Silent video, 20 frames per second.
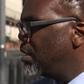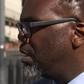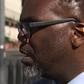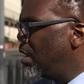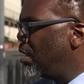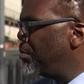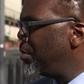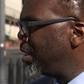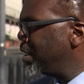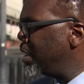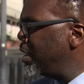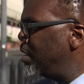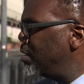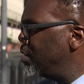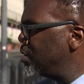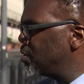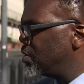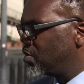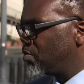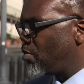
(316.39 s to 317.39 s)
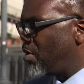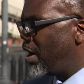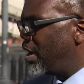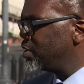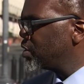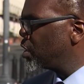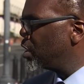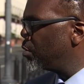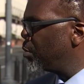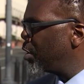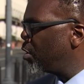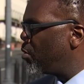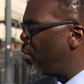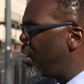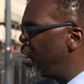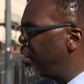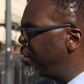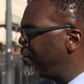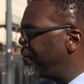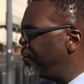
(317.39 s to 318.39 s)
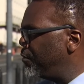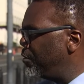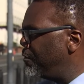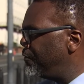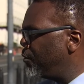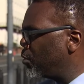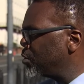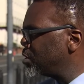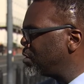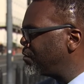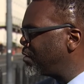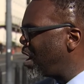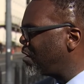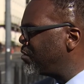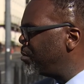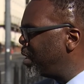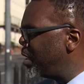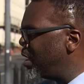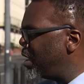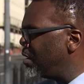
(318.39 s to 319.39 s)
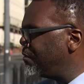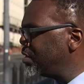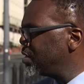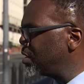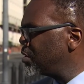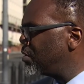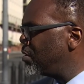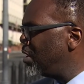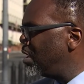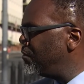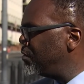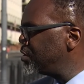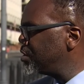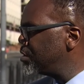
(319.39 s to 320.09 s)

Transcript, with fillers: um, but again, this is why it's going to require the full force of government at every single level